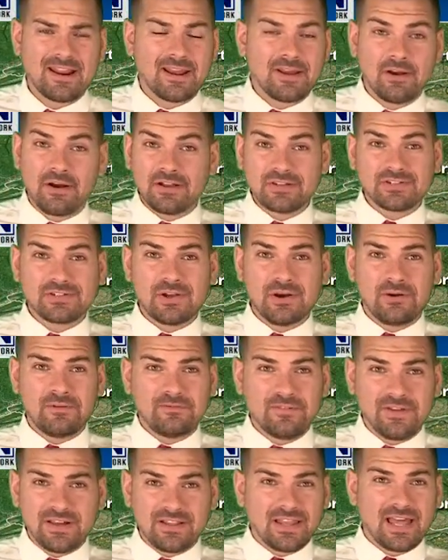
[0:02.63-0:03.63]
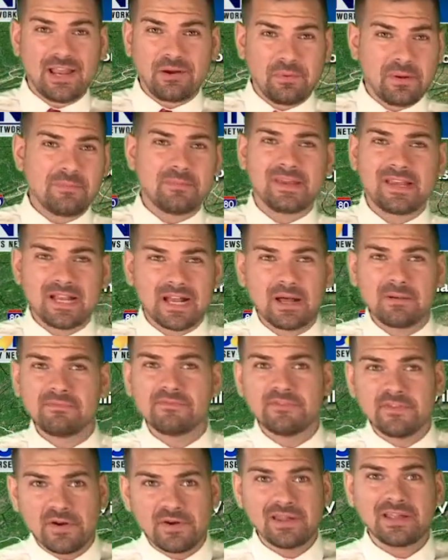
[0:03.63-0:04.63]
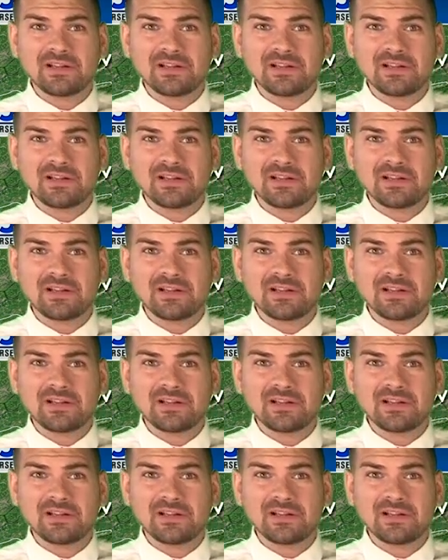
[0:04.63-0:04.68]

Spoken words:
I also feel like we've become very